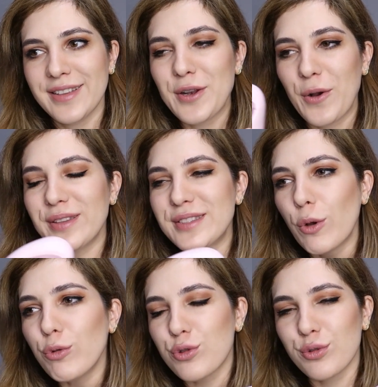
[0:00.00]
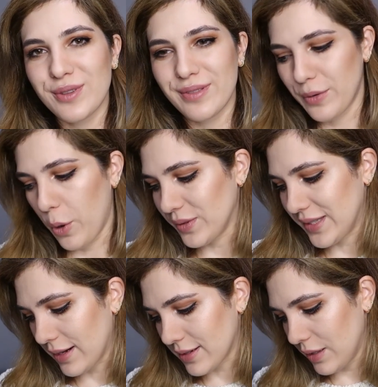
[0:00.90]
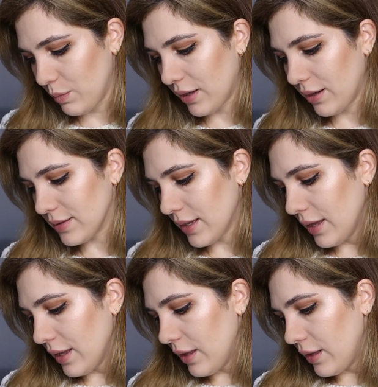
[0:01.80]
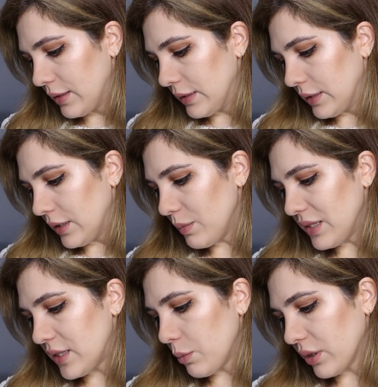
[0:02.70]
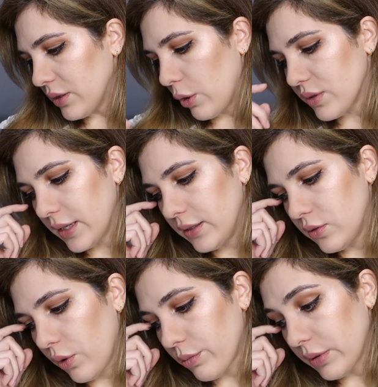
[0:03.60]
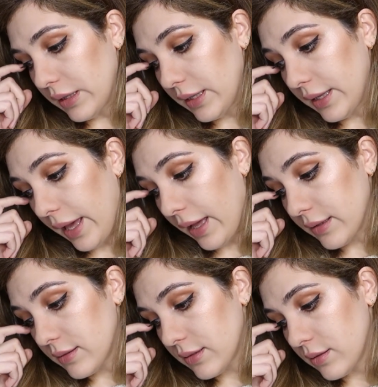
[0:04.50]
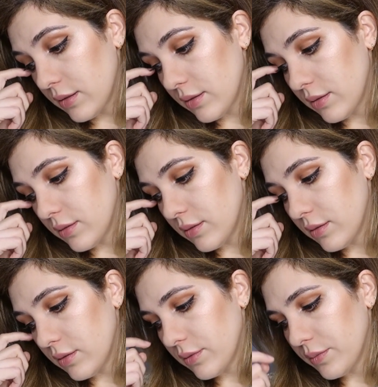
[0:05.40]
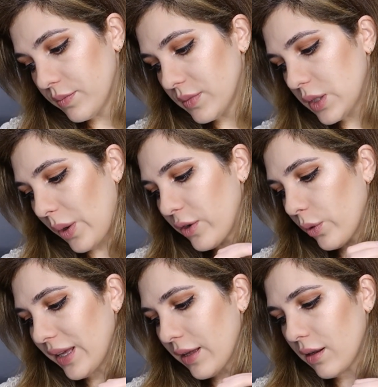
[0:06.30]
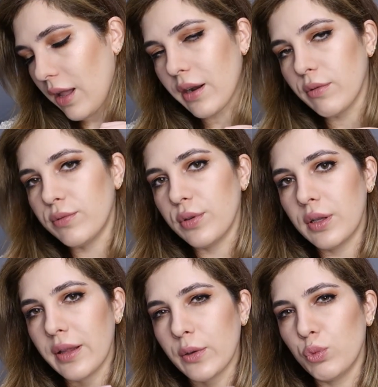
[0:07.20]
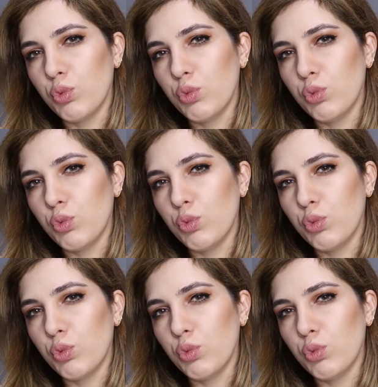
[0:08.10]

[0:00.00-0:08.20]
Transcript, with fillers: you know, so true to the notes actually, because let me see what notes I don't really get. So I don't get a lot of like